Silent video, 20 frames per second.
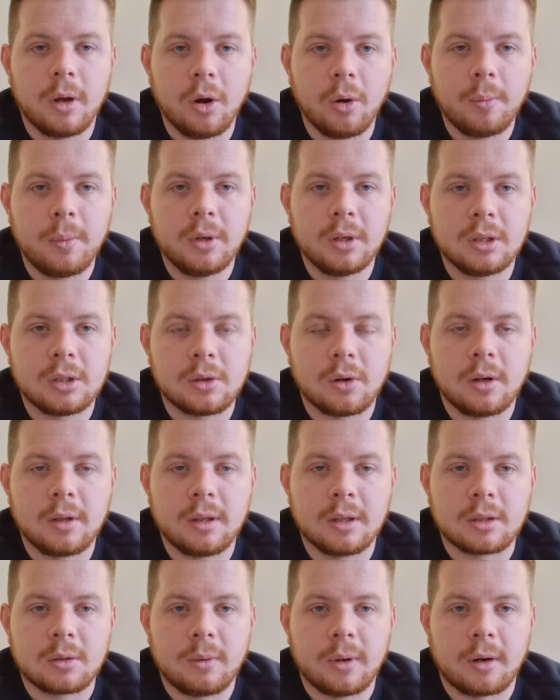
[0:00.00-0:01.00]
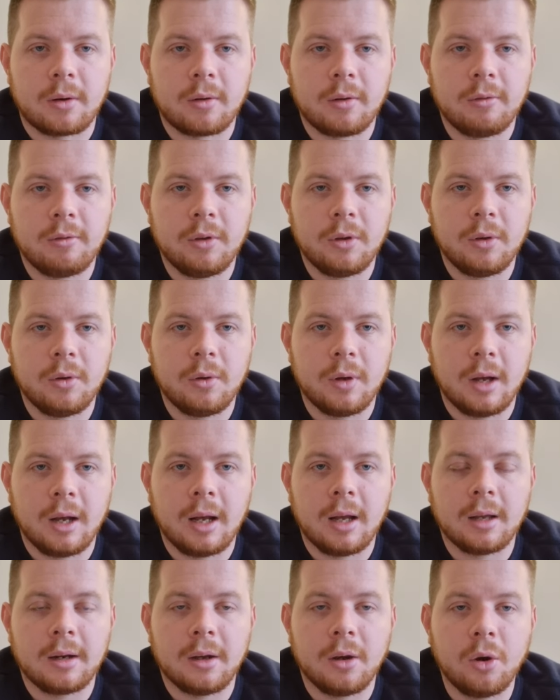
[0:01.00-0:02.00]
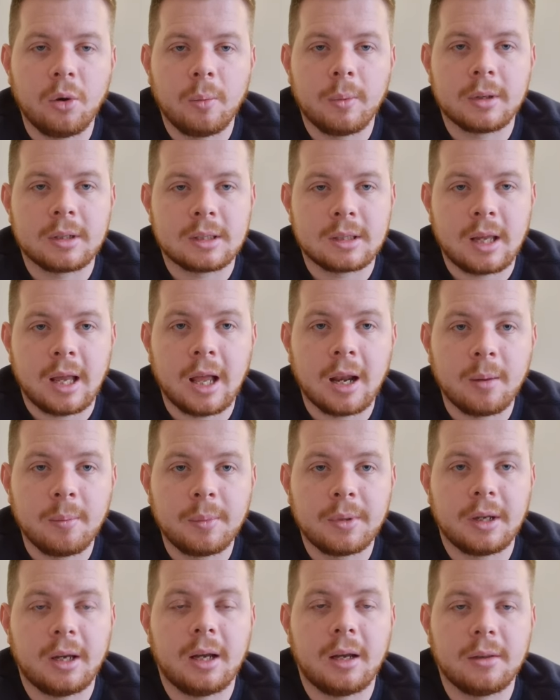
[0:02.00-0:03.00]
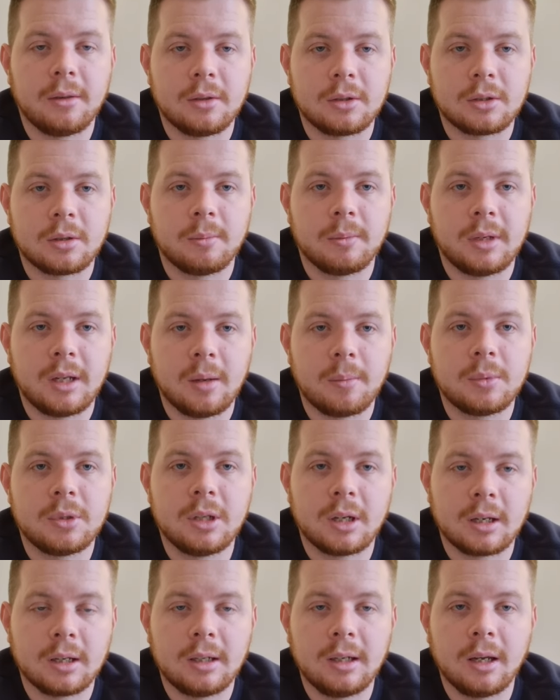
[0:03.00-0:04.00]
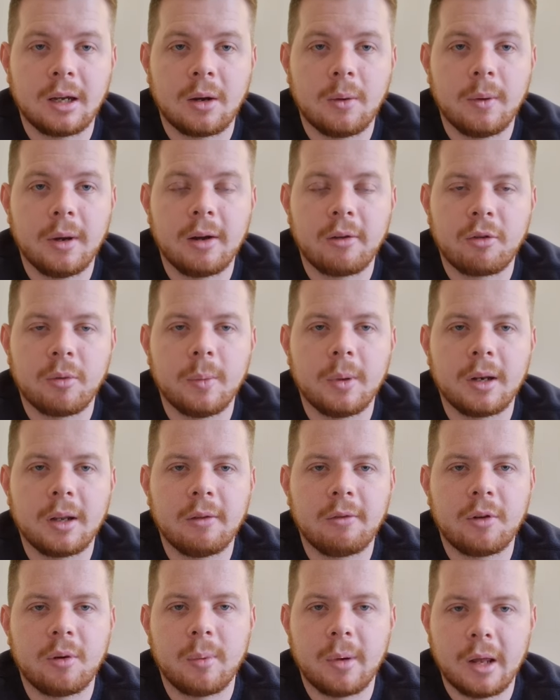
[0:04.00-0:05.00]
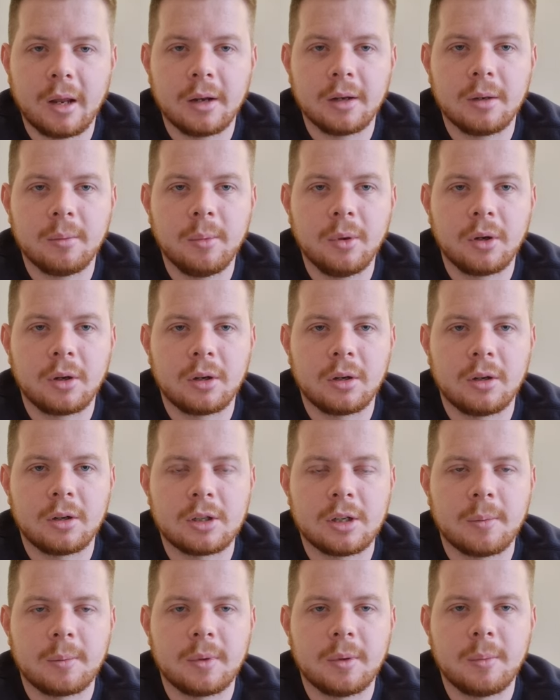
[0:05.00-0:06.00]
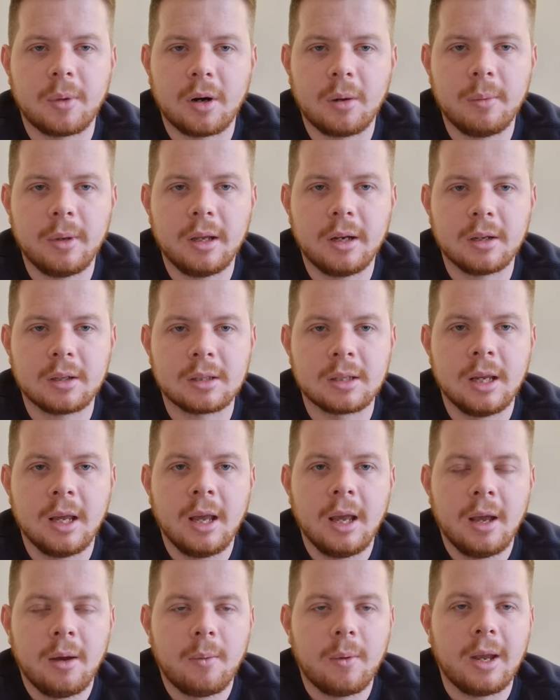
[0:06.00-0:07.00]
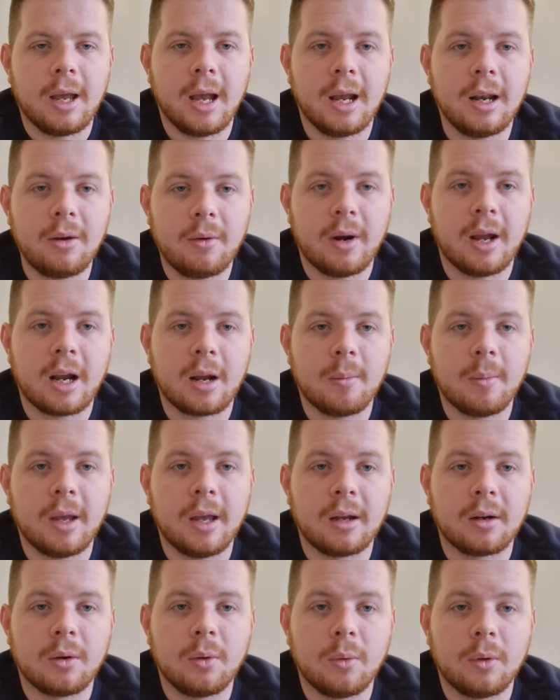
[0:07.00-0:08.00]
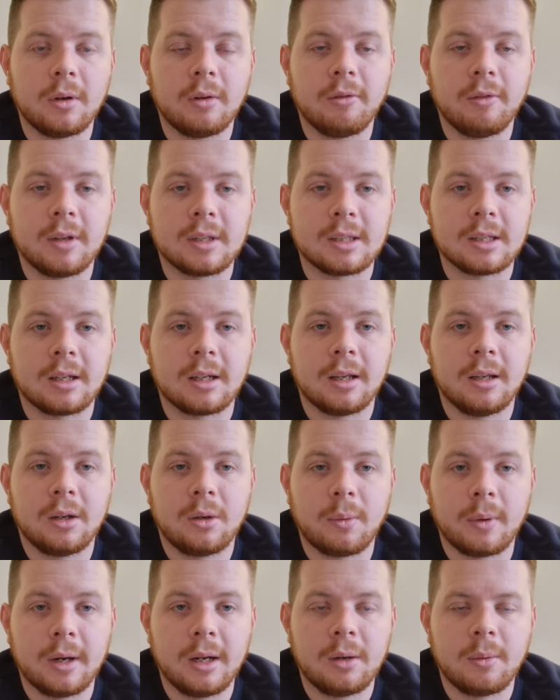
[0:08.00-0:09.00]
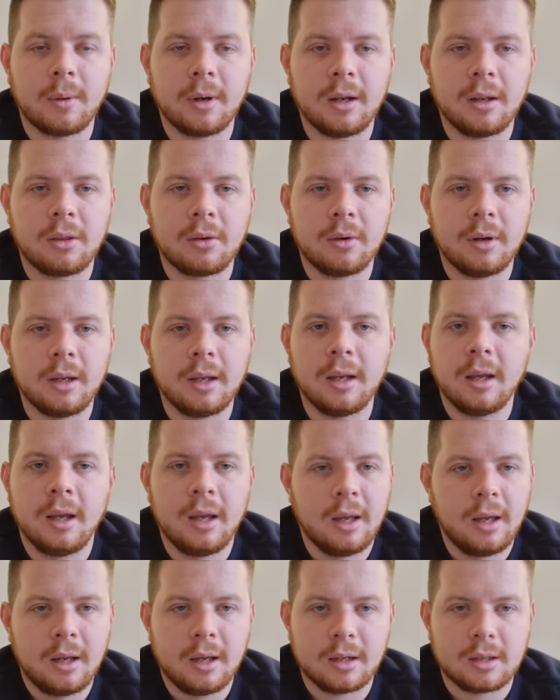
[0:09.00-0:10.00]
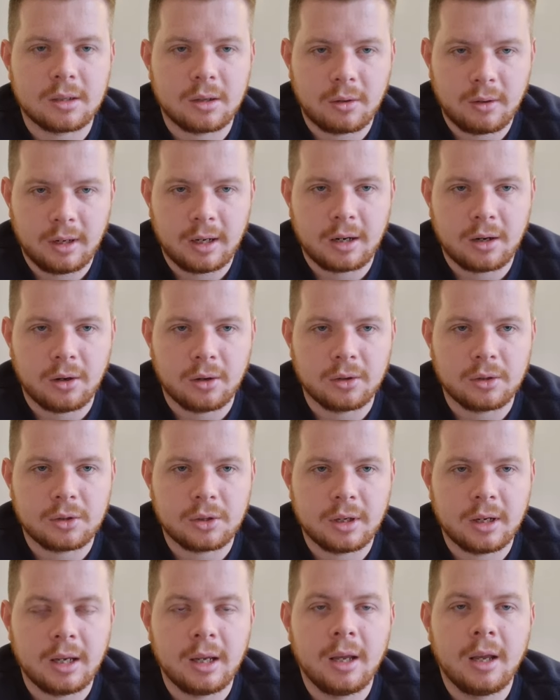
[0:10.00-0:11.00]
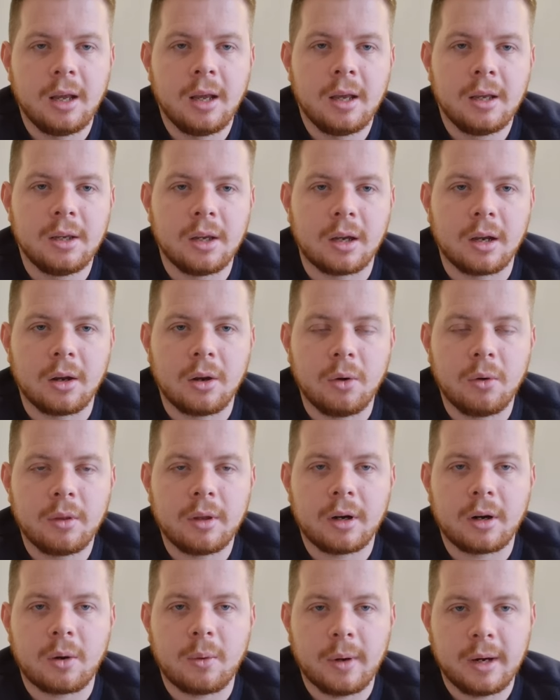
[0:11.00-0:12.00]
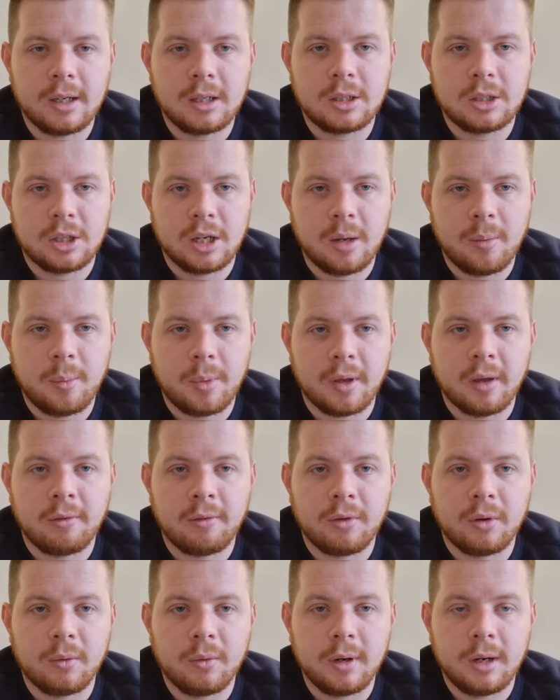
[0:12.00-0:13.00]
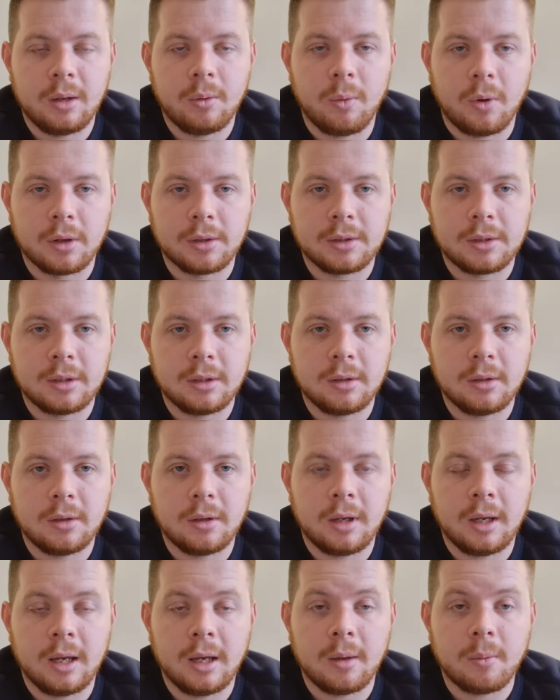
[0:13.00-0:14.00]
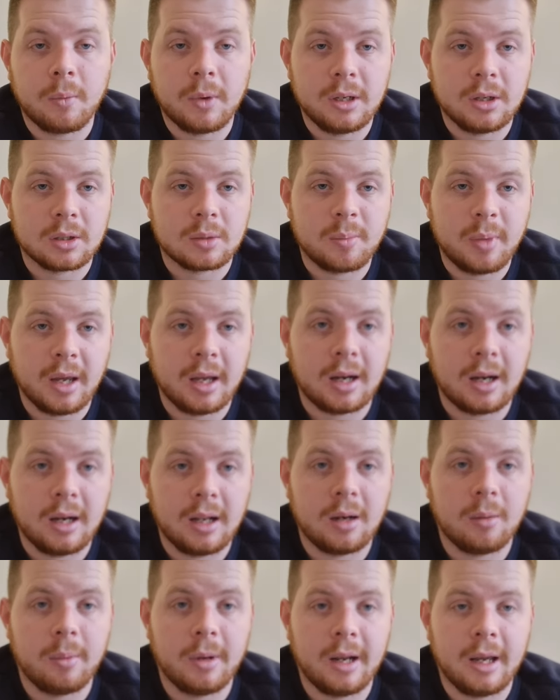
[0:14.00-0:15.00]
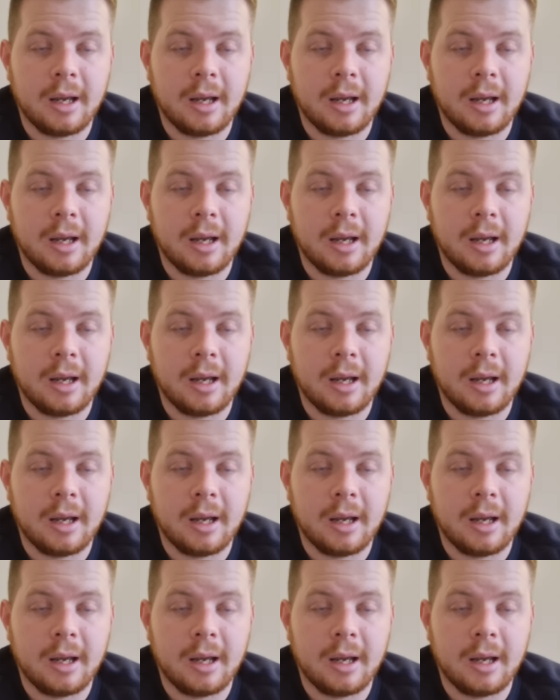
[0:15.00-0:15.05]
hope you enjoyed this quick review, and I hope it's helped and there's some tips you can take away from it if you're planning to book your trip to Barbados. We highly recommend going to visit in twenty twenty-three. It's a great country. You can go there quite cheap if you really want to. Uh, we just paid a little bit